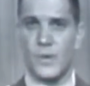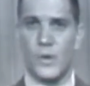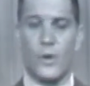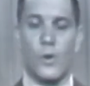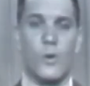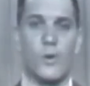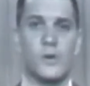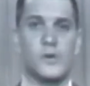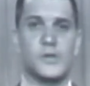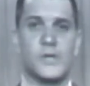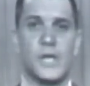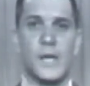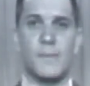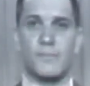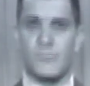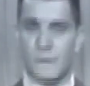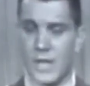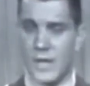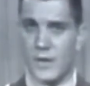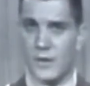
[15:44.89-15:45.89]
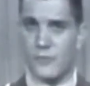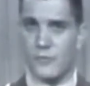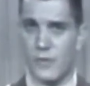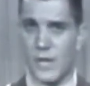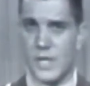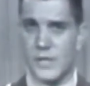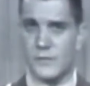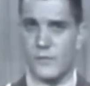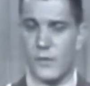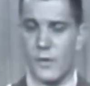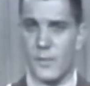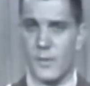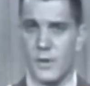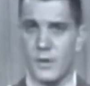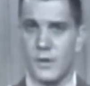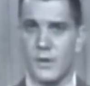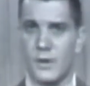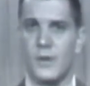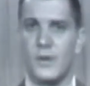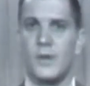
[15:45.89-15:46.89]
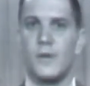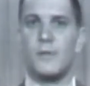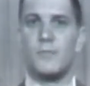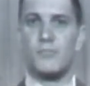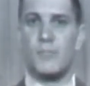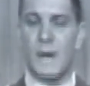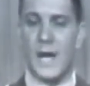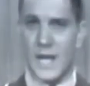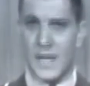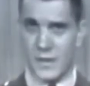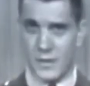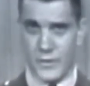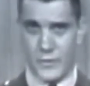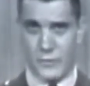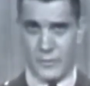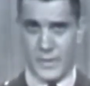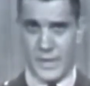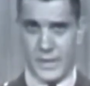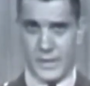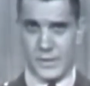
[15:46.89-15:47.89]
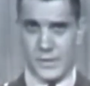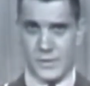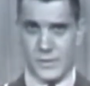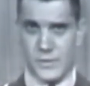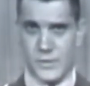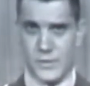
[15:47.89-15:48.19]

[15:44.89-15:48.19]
or step-down transformer by other means.